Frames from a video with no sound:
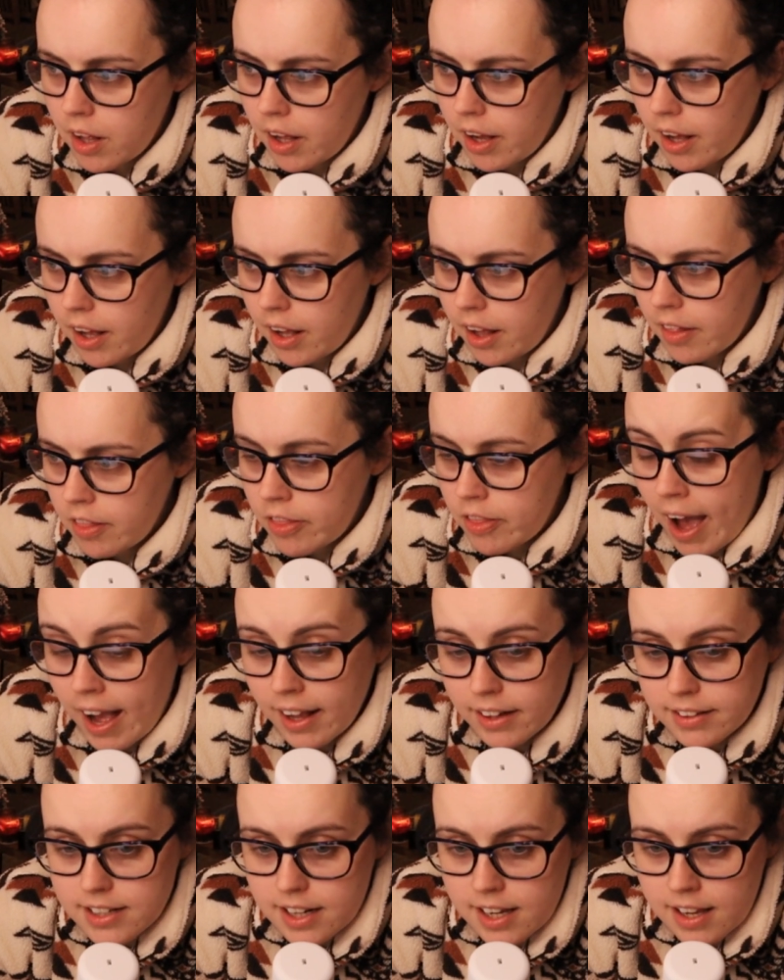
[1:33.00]
that
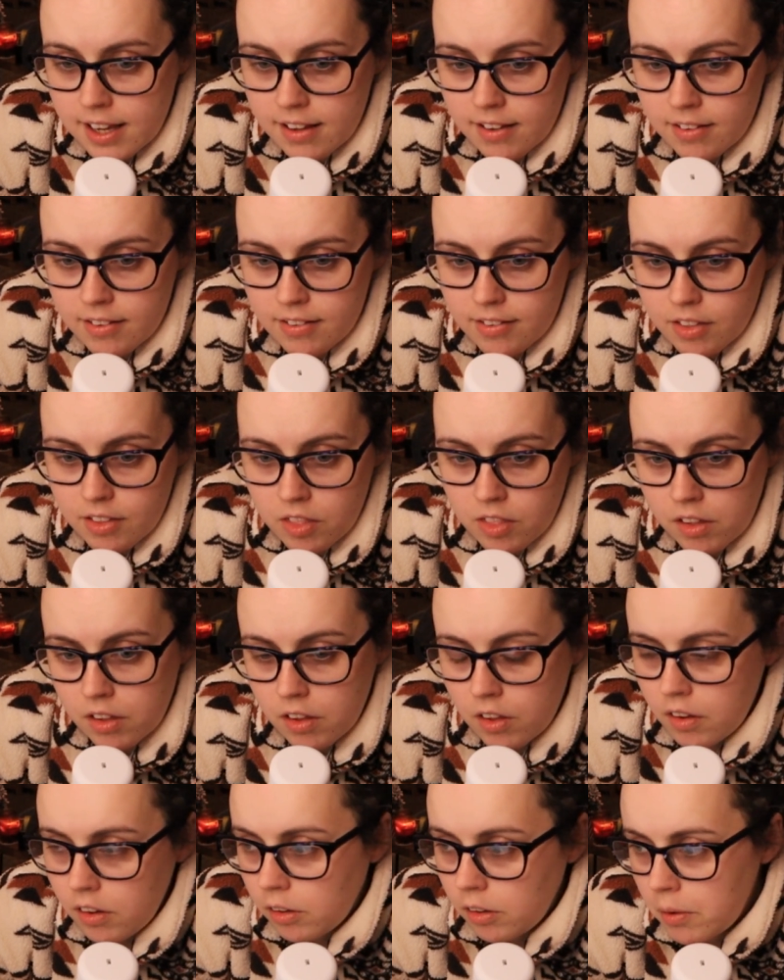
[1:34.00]
is the
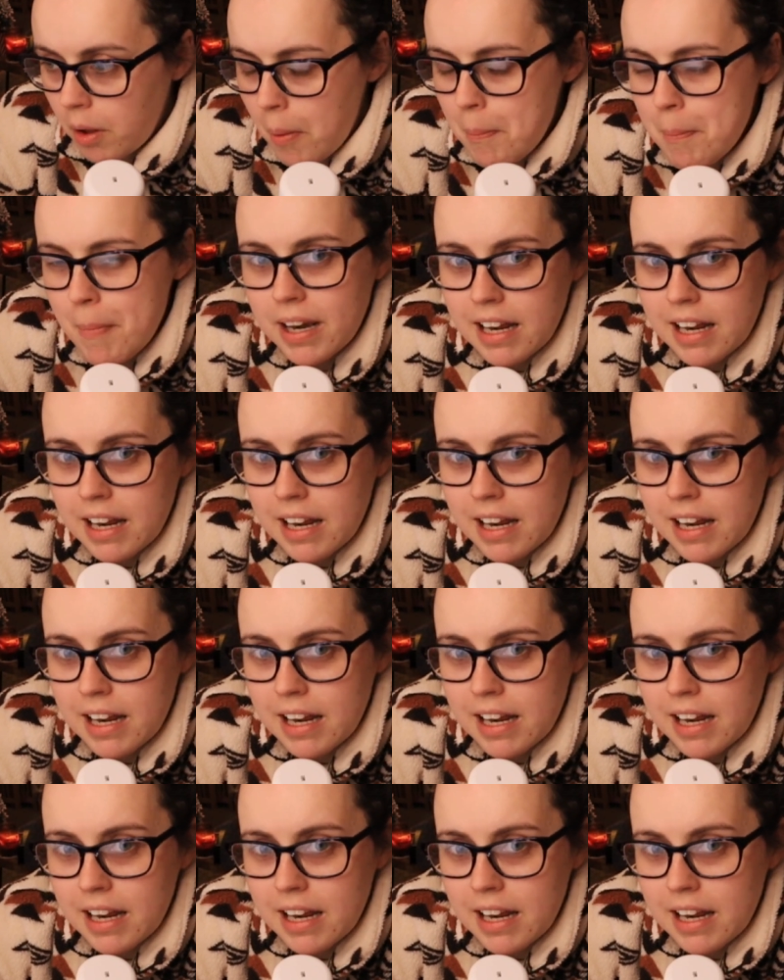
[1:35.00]
little mini